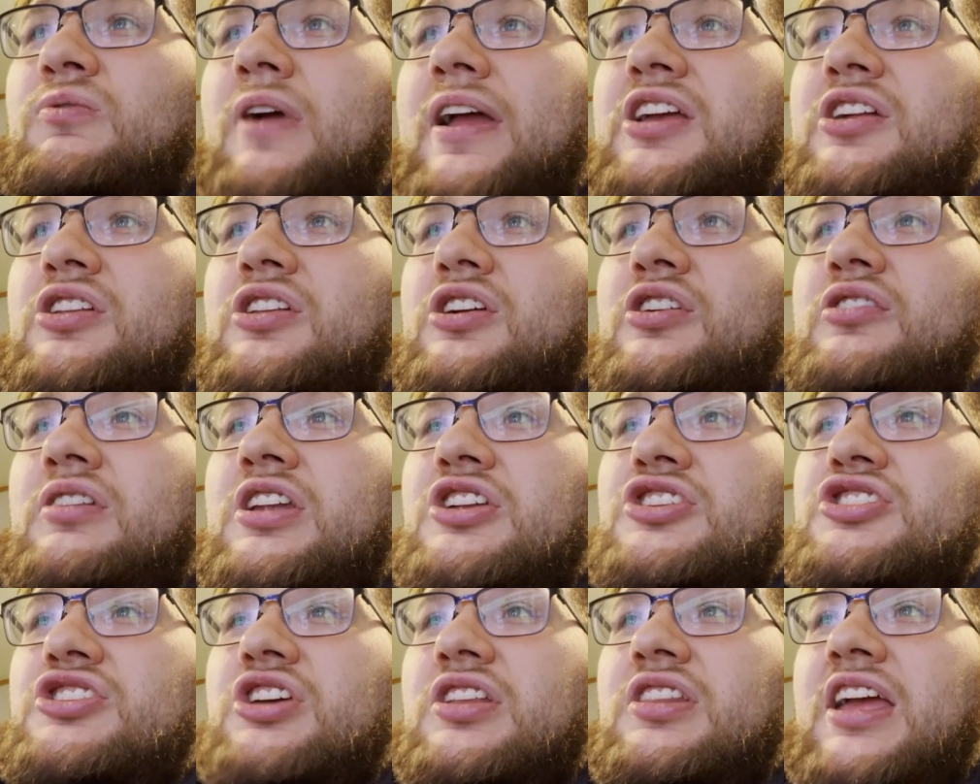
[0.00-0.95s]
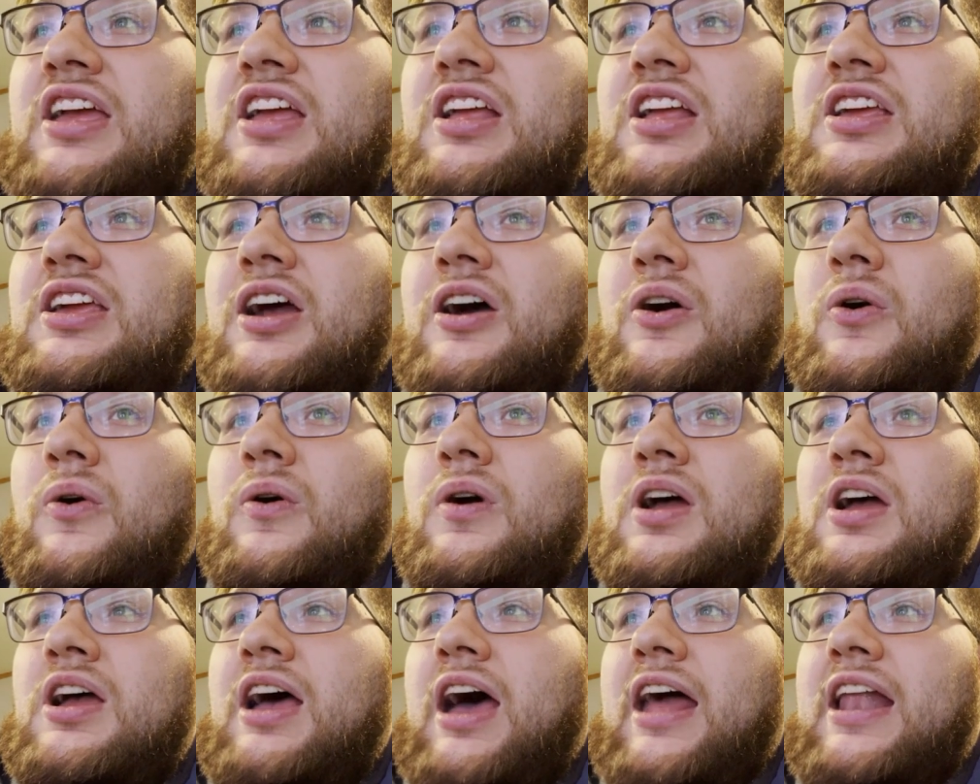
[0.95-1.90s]
regular Greninja, they can go
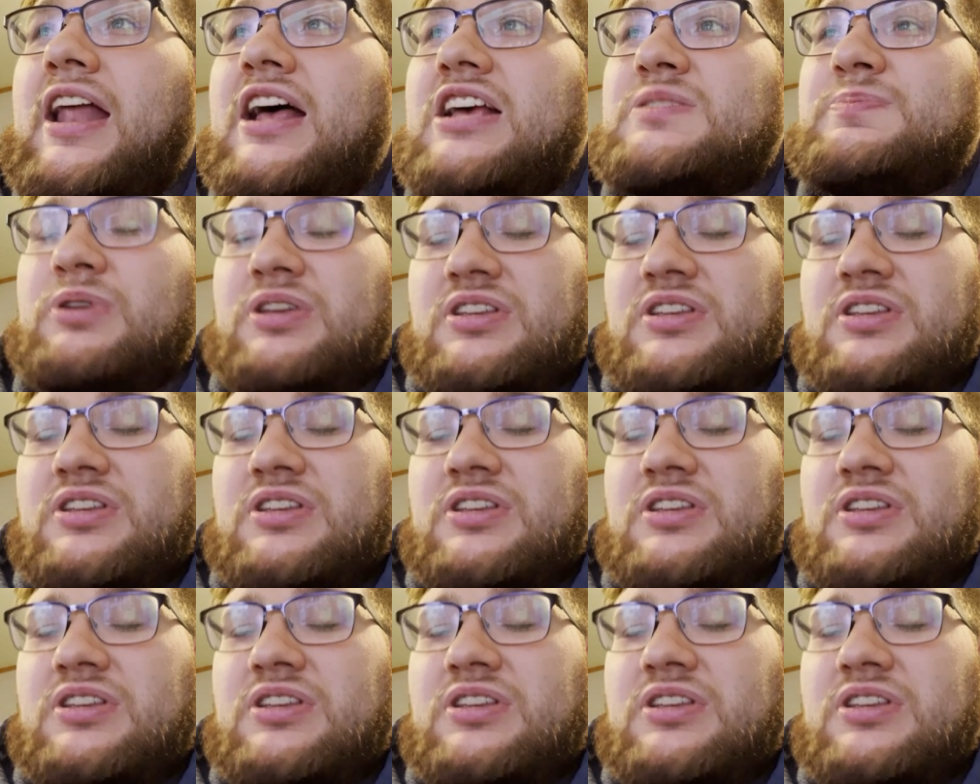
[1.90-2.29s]
at S+